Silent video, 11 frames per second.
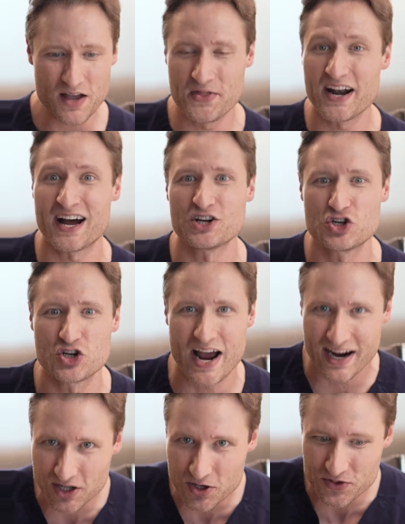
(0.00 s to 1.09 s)
Then I
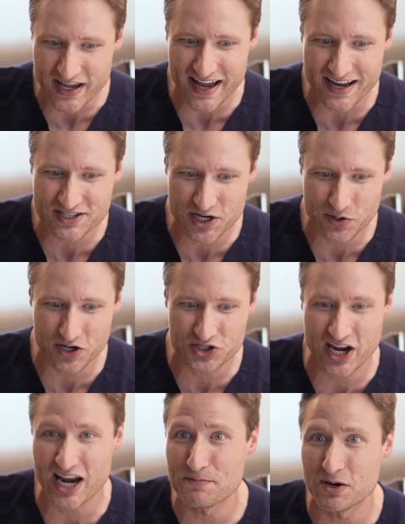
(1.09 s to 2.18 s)
shallow the anterior
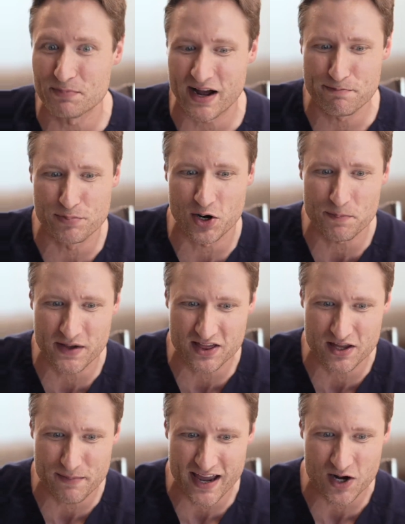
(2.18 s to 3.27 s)
chamber by burping
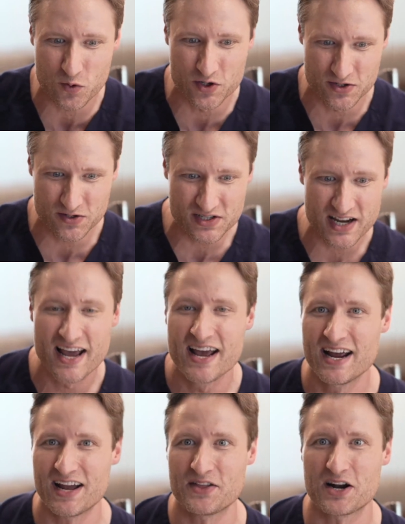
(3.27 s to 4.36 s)
the main wound,
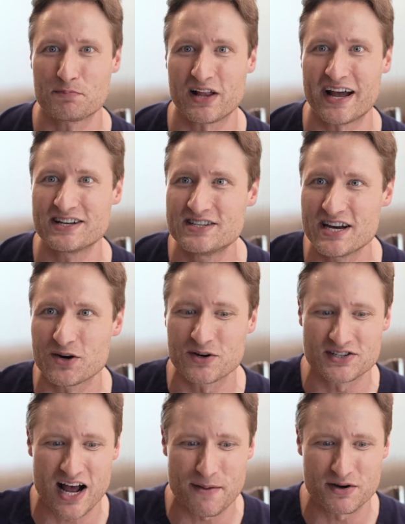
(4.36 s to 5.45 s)
and then apply
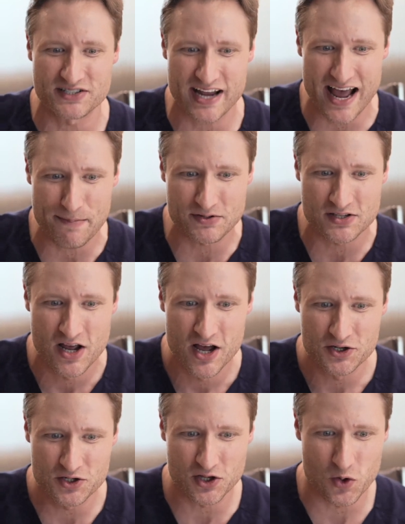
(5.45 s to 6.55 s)
Dirazomer taps
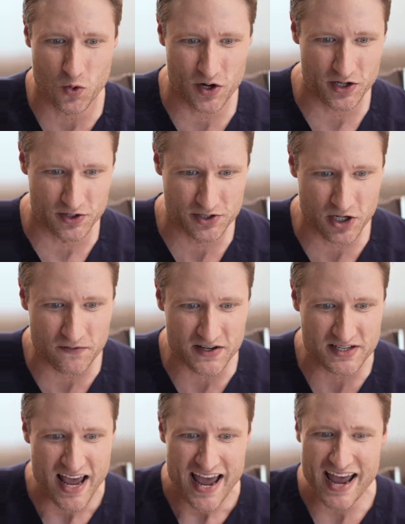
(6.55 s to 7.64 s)
to the corneal
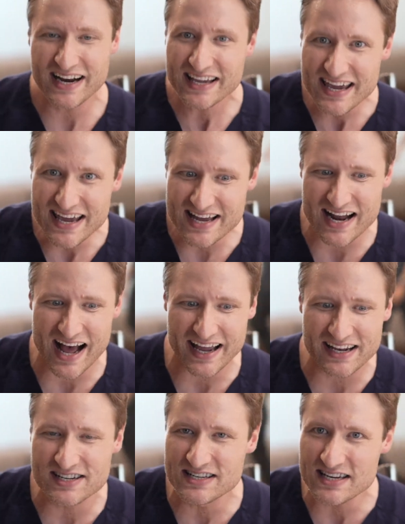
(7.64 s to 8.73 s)
surface. And again, I
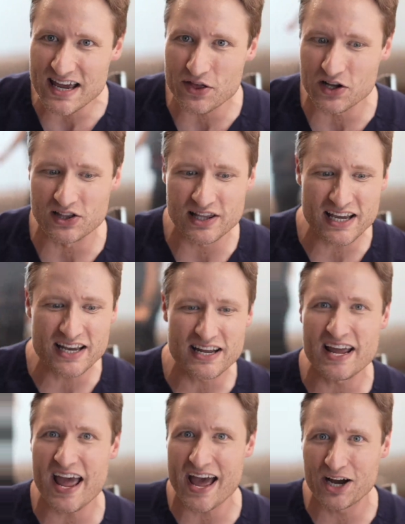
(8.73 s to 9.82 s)
can see the
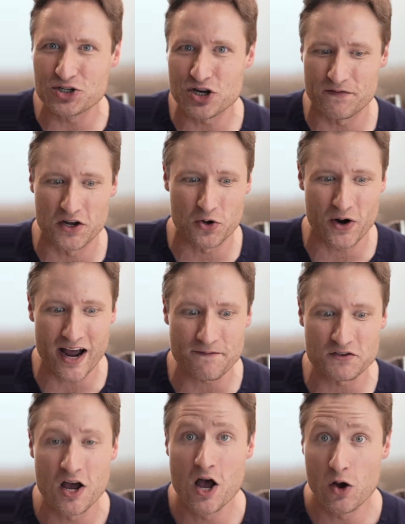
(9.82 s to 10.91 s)
leading edge of the
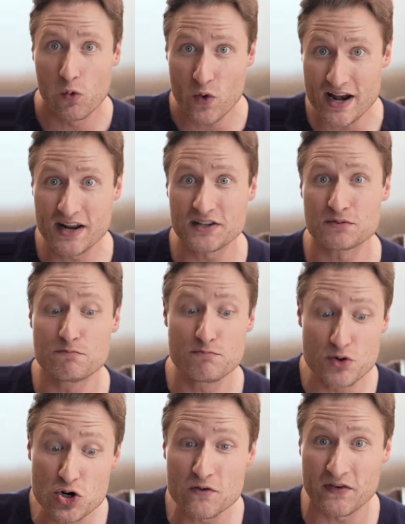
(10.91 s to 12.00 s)
graft When it's
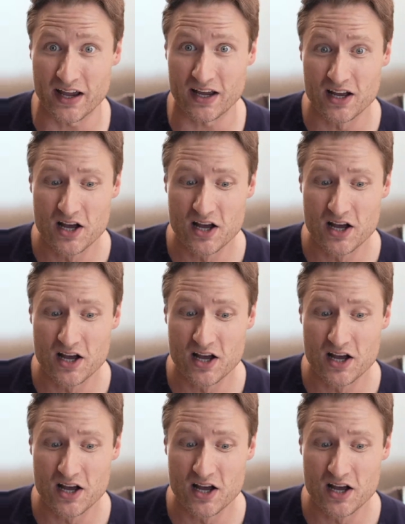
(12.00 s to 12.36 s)
moving,